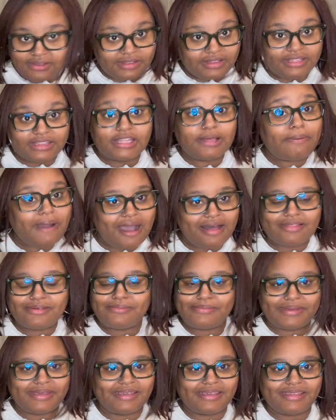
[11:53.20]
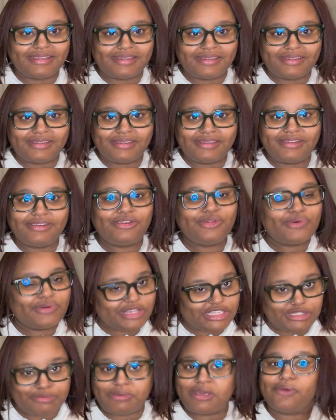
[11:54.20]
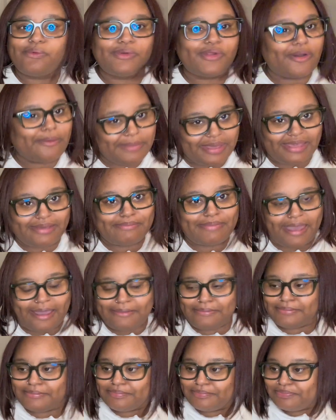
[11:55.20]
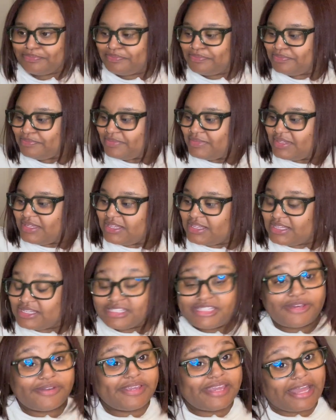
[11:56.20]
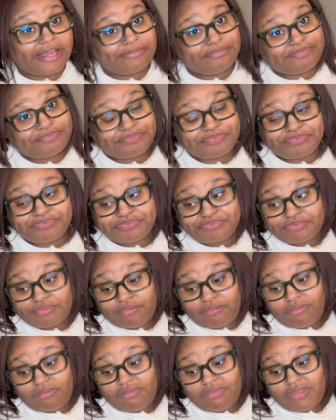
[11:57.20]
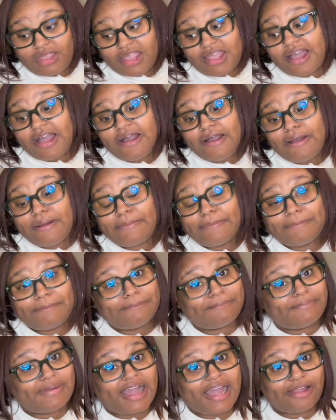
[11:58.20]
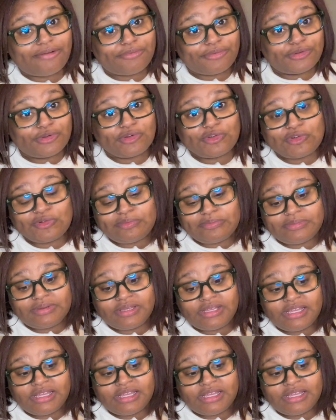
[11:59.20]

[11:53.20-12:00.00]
the pollen been doing this big one on me, babe. So yeah, my room